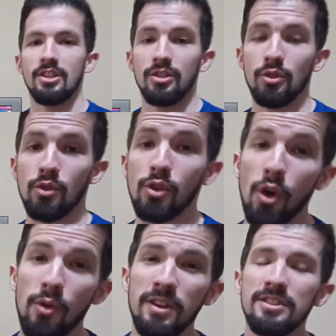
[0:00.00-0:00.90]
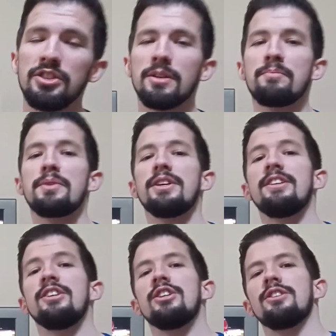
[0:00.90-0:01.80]
So
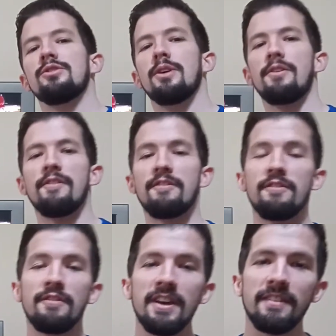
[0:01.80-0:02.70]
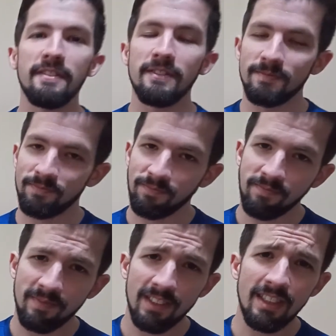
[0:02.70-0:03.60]
jumping to our fifth
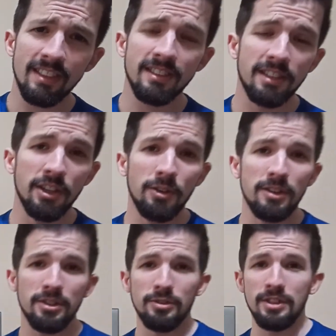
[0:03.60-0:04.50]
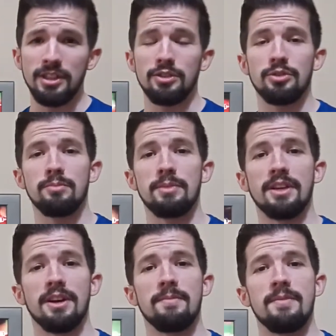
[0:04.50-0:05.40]
skill, you need to
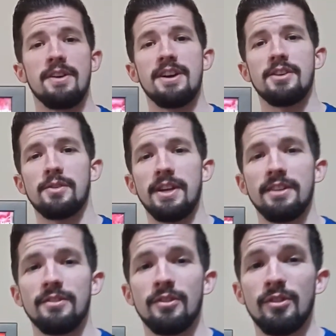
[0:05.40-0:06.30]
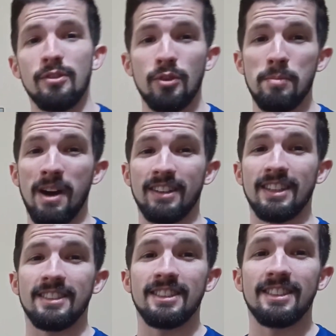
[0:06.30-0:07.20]
become a great fullback
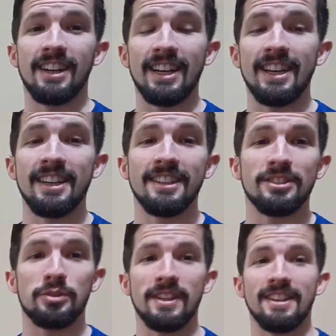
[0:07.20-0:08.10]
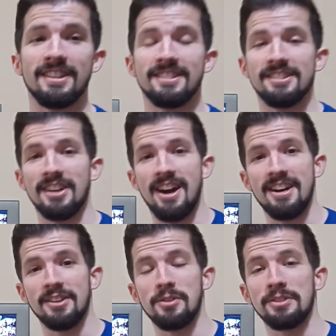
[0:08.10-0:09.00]
like this guy here, Trent
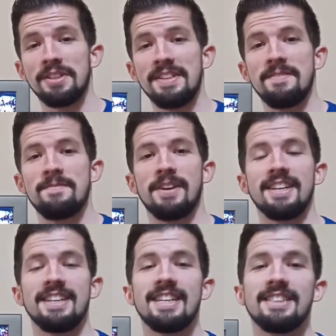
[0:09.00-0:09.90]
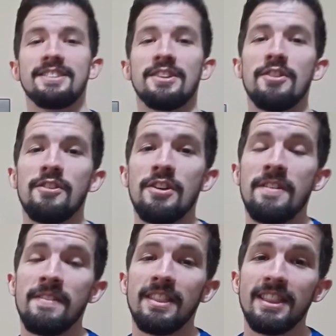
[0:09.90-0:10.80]
Alexander-Arnold, right? Is
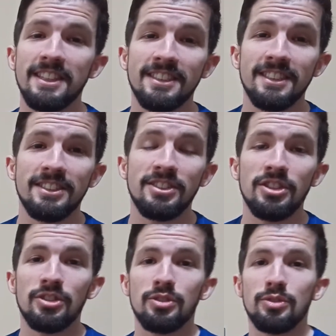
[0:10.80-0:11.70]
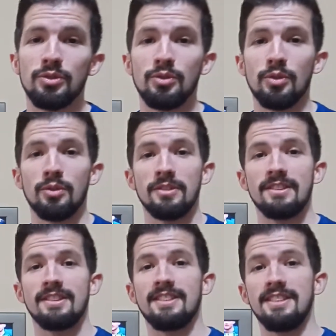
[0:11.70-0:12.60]
listen to your
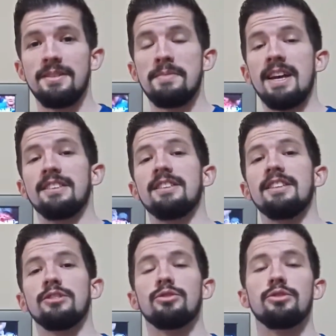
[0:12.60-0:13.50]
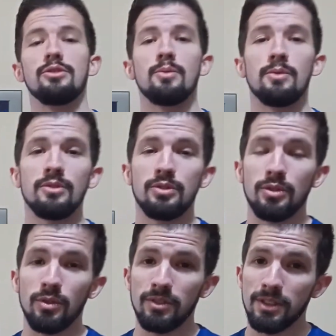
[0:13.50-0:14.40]
teammates, listen to
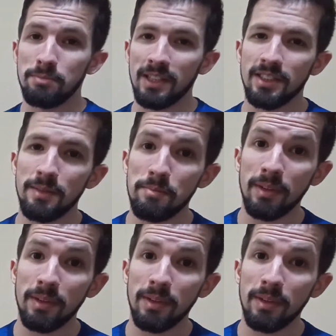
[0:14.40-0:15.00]
those especially